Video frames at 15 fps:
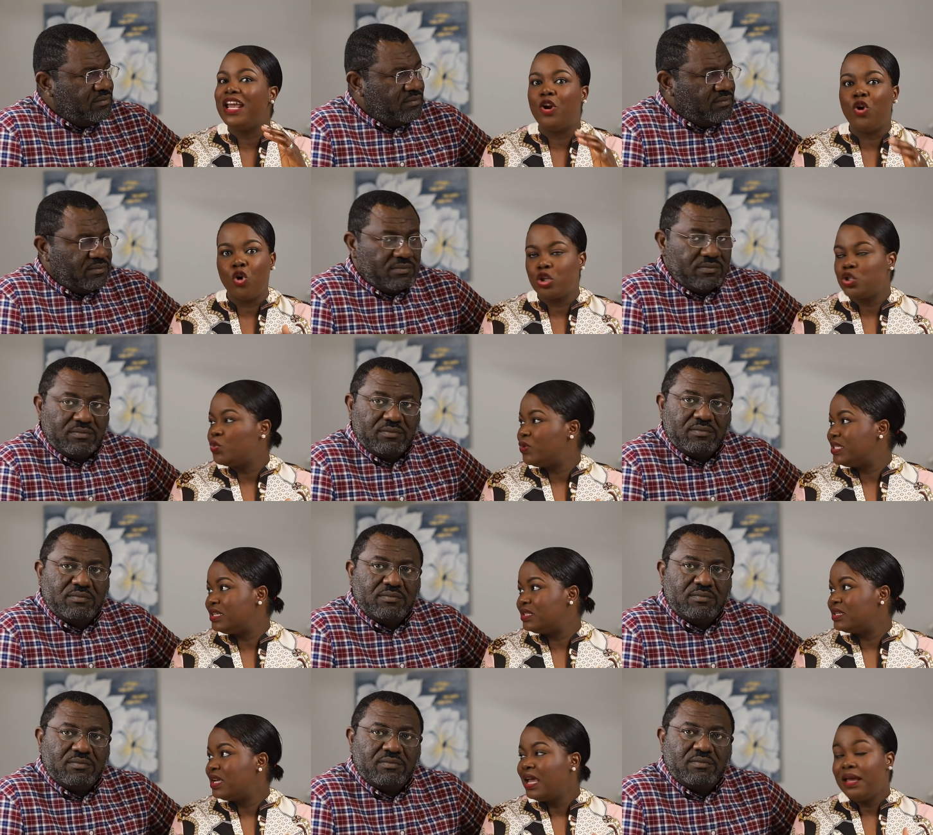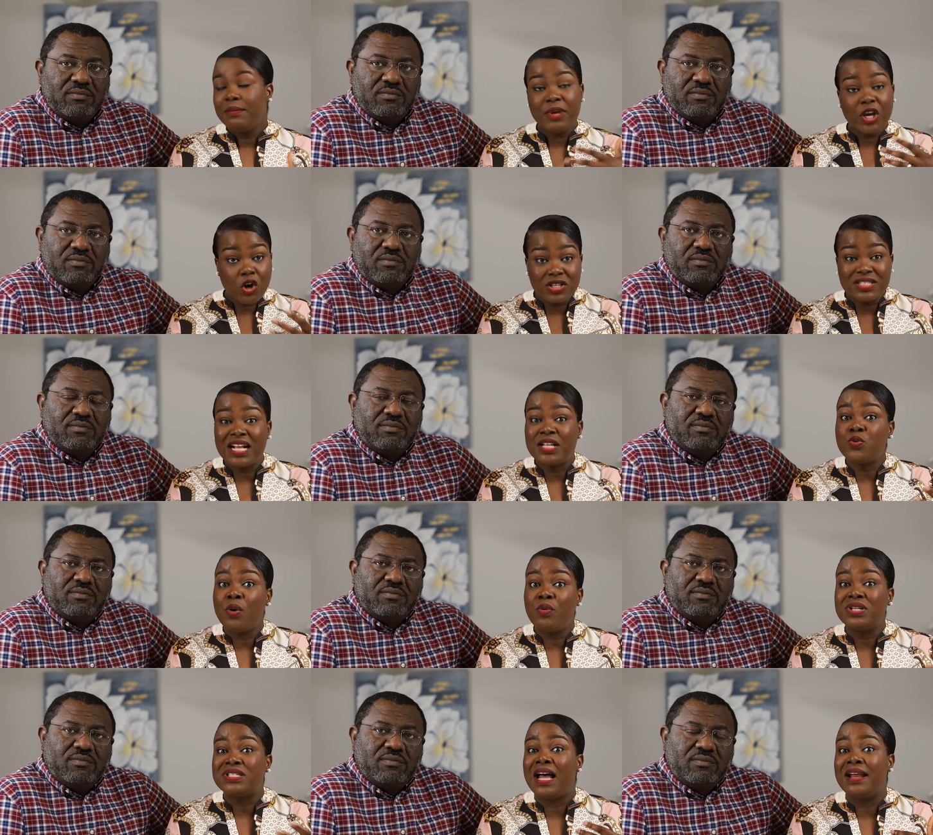Speaker 1: a lot with it because that's
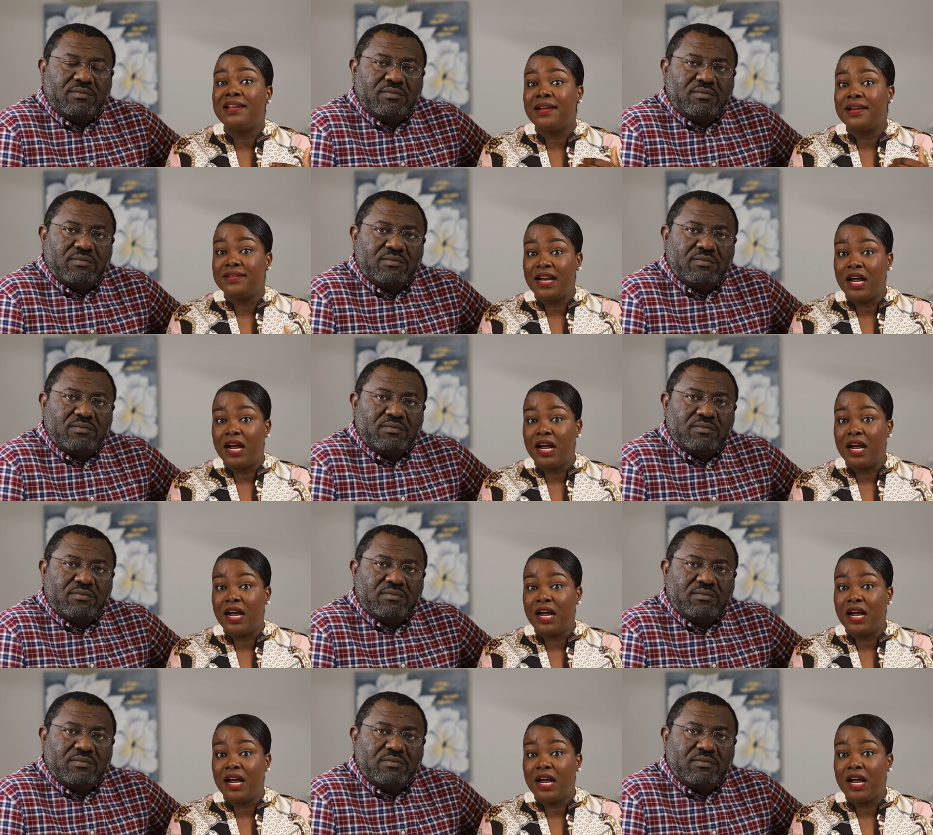what was handed